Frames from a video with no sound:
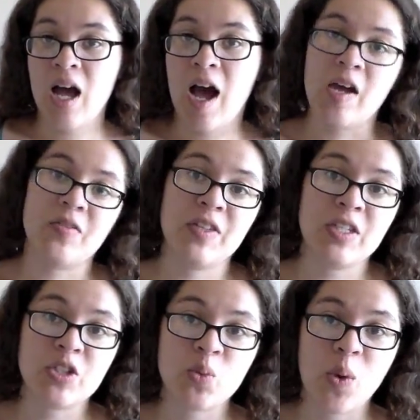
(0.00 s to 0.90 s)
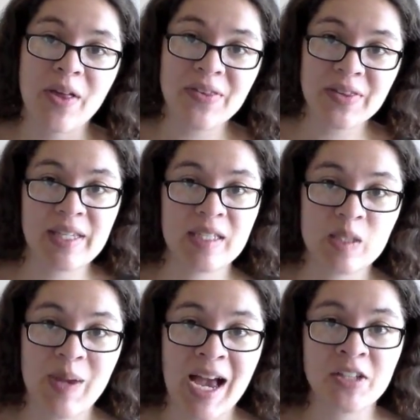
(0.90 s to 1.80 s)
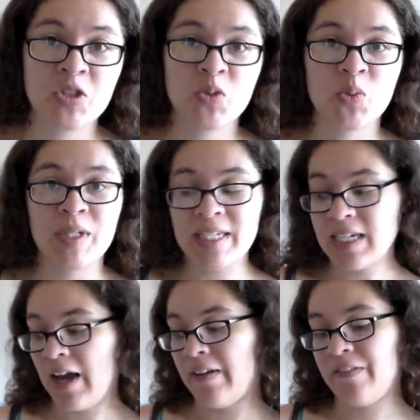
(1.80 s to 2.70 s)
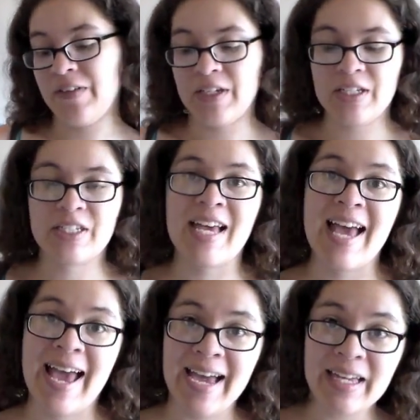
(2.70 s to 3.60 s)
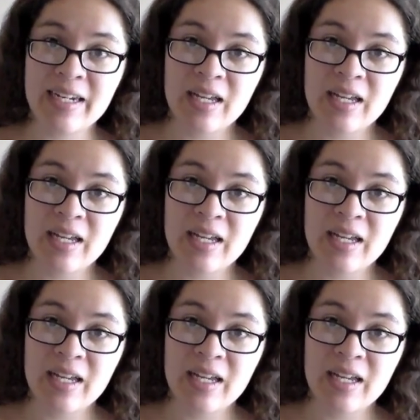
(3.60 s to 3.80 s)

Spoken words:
I finished one thing this past week. I finished a hat.